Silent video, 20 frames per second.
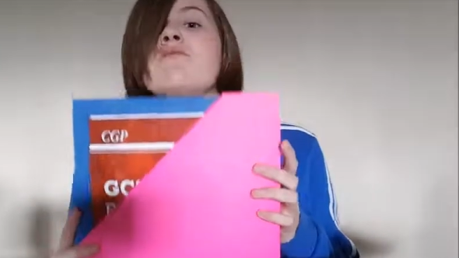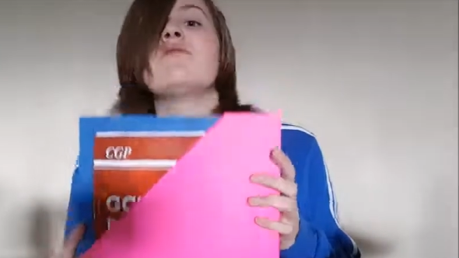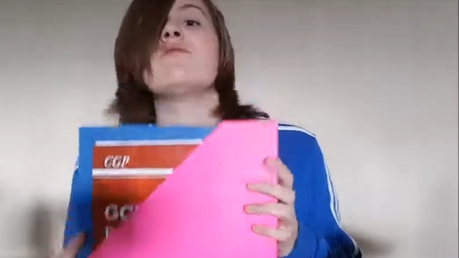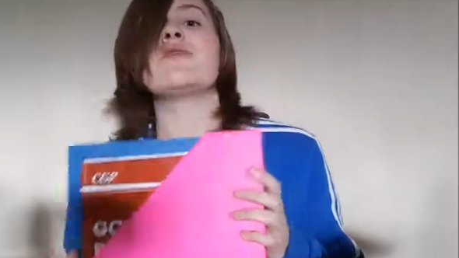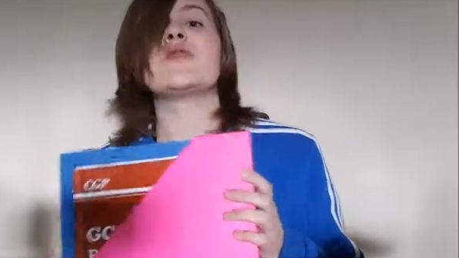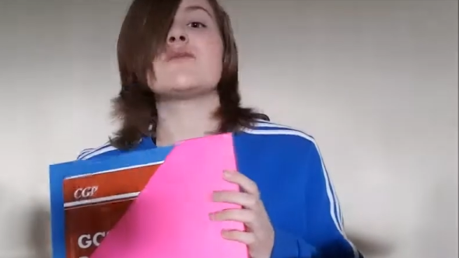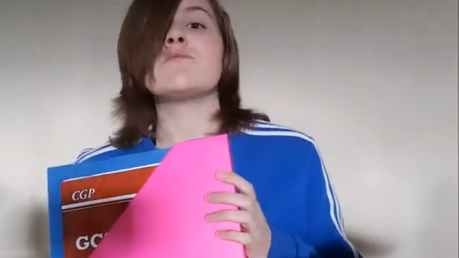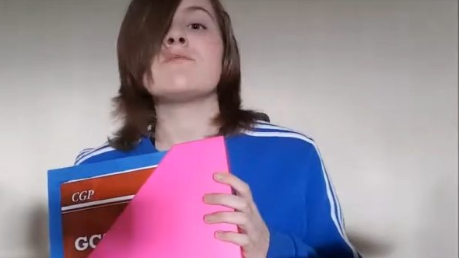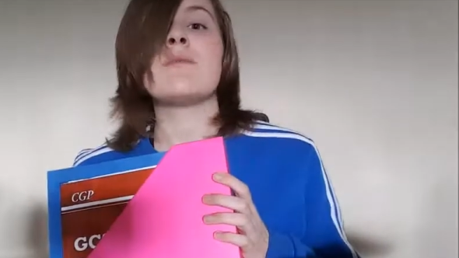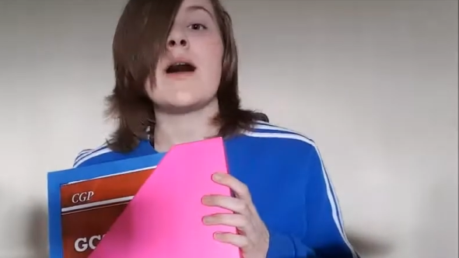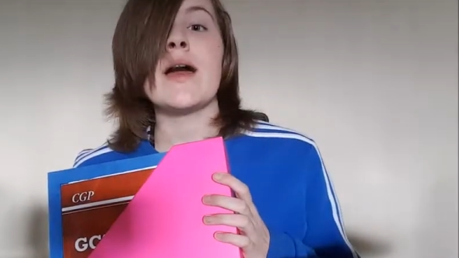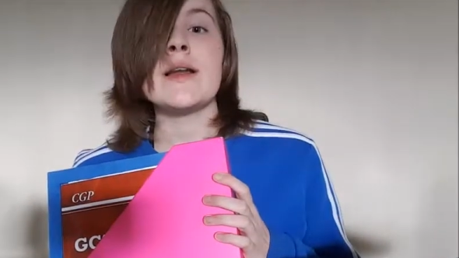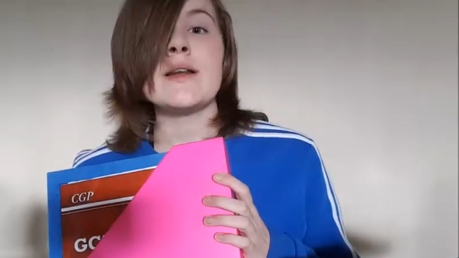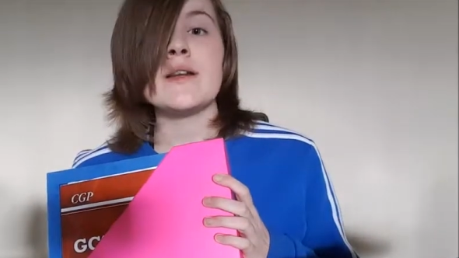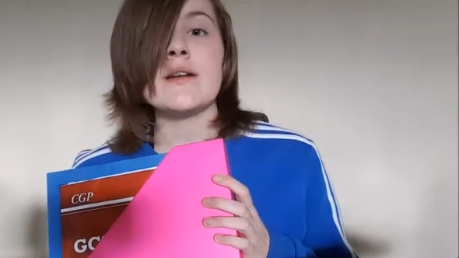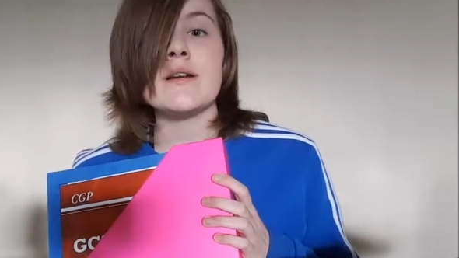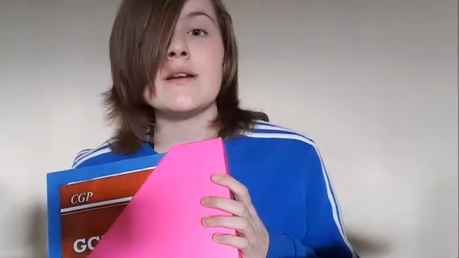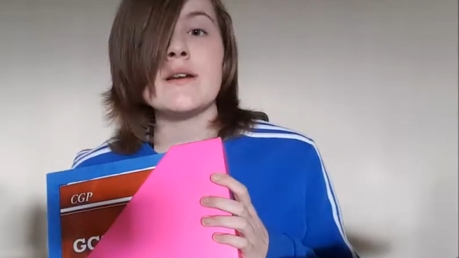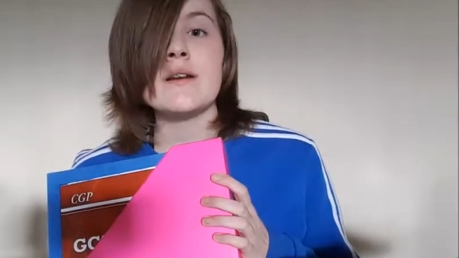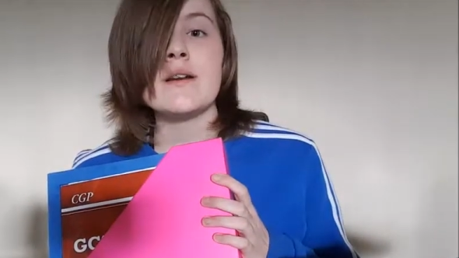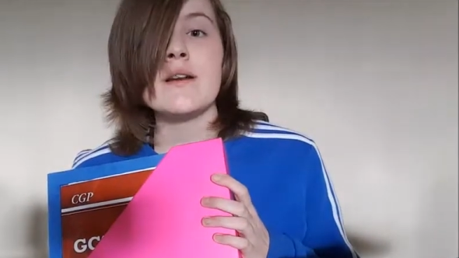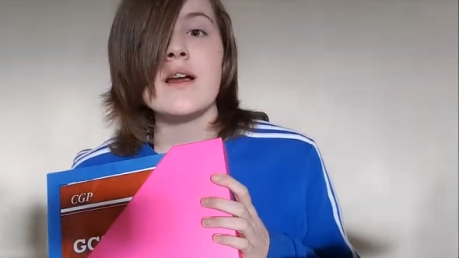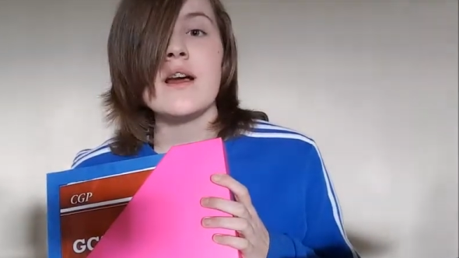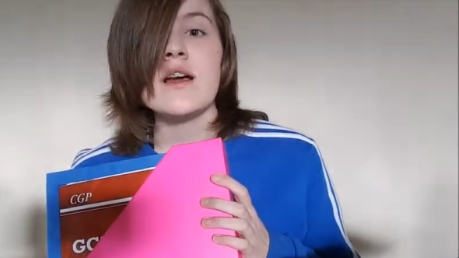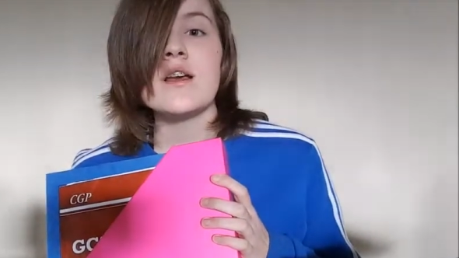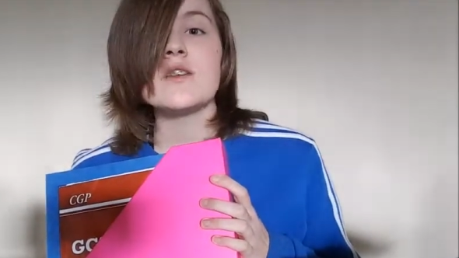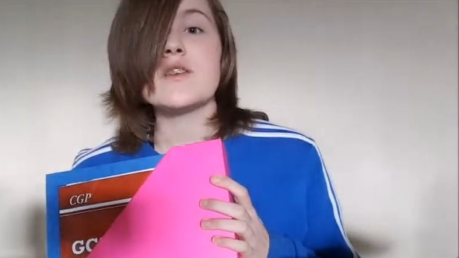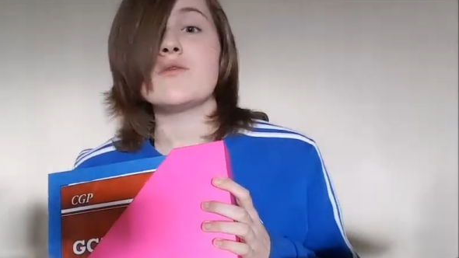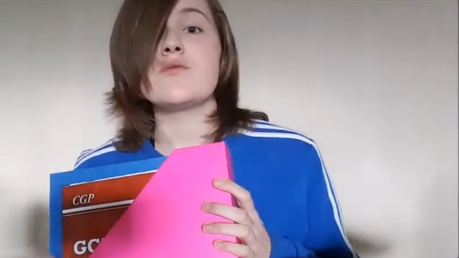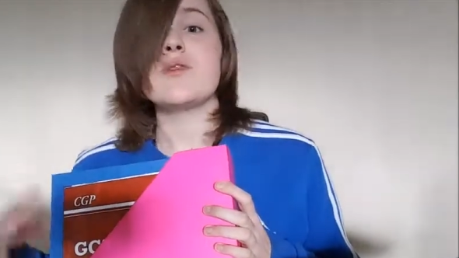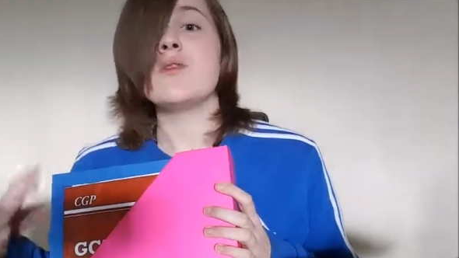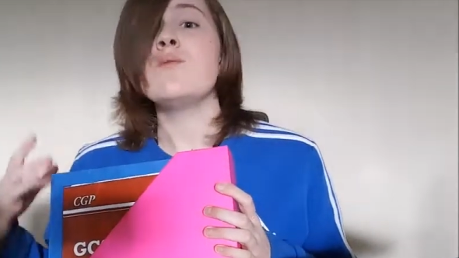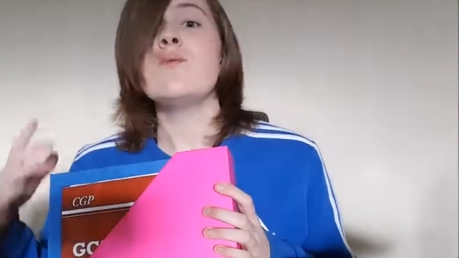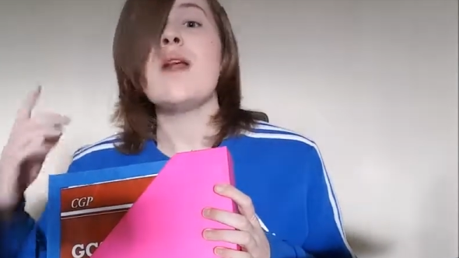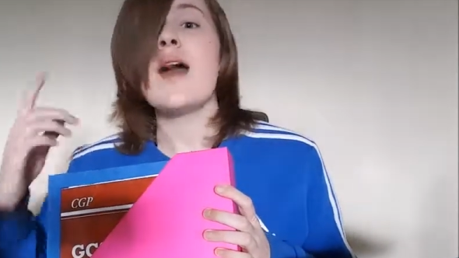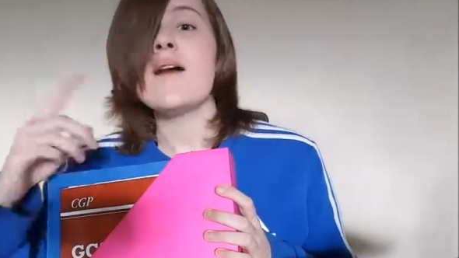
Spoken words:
revision binder, so don't